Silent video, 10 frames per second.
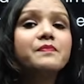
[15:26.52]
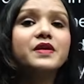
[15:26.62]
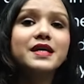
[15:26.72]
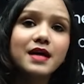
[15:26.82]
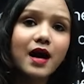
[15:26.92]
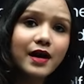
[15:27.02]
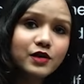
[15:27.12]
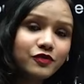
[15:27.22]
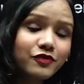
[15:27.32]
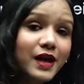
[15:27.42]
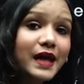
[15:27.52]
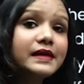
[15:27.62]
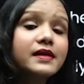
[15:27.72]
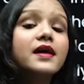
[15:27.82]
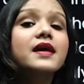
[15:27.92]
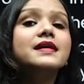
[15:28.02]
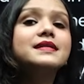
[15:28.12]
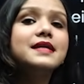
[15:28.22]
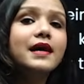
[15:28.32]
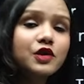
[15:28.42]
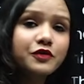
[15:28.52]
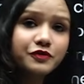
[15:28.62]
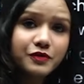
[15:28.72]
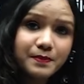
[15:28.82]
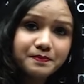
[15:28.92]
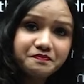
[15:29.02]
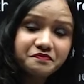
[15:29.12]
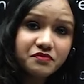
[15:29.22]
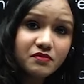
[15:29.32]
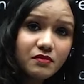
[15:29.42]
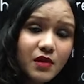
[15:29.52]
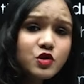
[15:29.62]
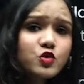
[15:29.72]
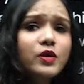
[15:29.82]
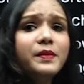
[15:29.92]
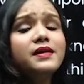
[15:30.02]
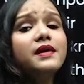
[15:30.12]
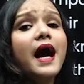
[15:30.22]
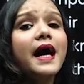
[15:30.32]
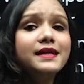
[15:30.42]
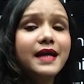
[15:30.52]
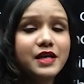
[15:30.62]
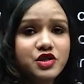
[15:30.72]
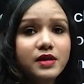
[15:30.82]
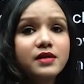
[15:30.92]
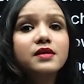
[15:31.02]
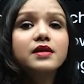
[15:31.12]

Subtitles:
his art of flying, his art of swimming and catching